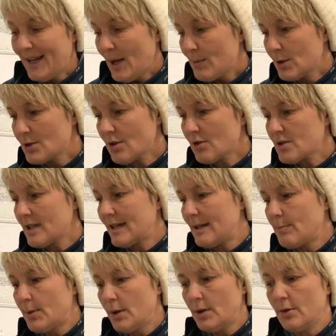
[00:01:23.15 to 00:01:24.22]
but dogs that
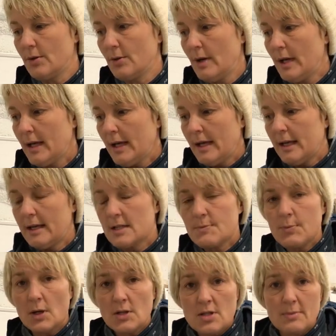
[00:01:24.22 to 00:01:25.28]
eat poo, it's
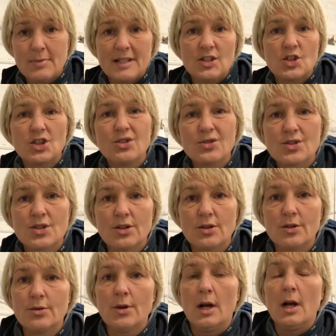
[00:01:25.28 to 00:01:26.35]
possibly due
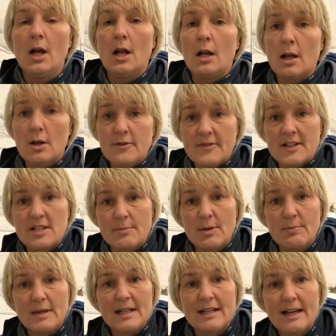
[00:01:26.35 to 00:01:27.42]
to low vitamin
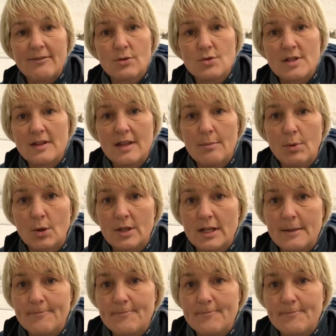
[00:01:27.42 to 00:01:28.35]
B levels in their body.